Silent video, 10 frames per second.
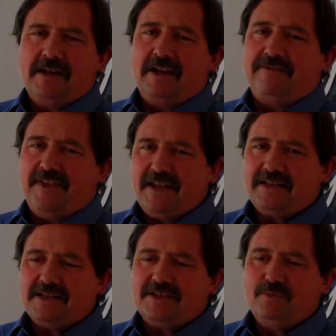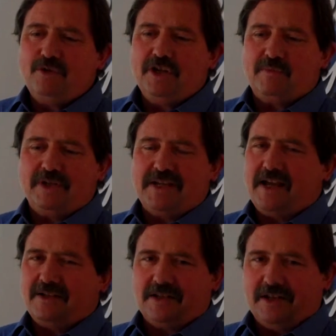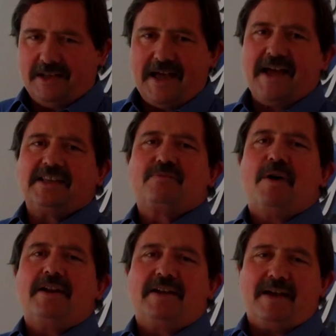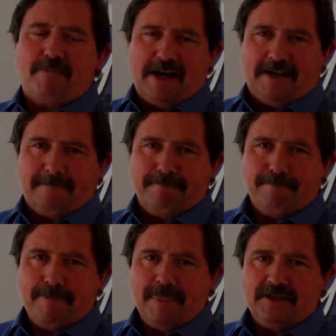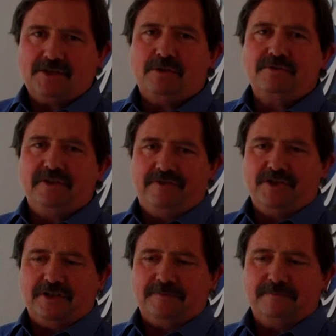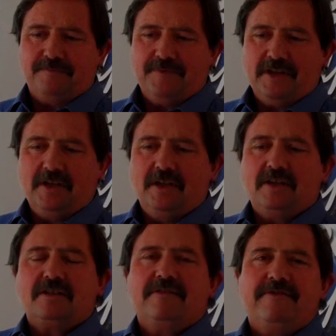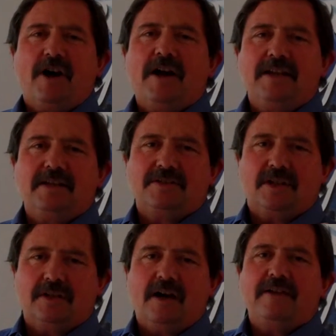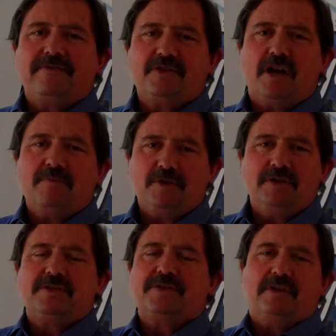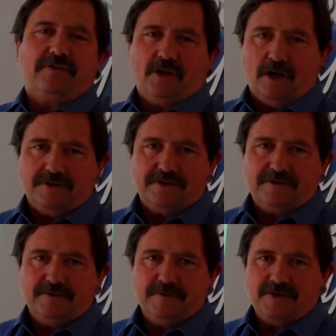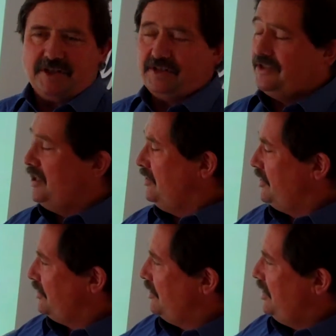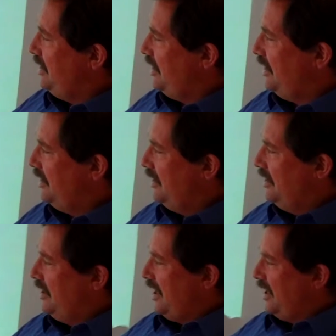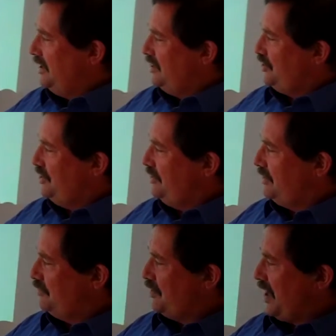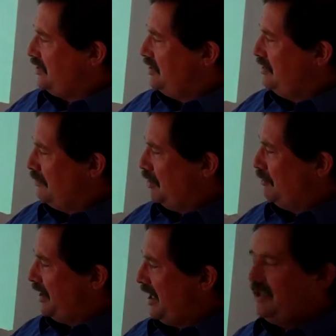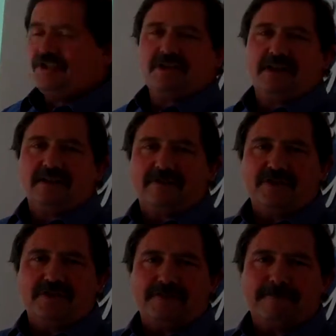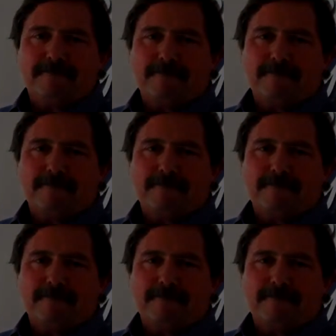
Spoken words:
Now if that doesn't work, we're down to the last one in our bucket. It's called division. Dividing into lifetime units of cost. So you can see on the screen here, addition, subtraction, multiplication and division.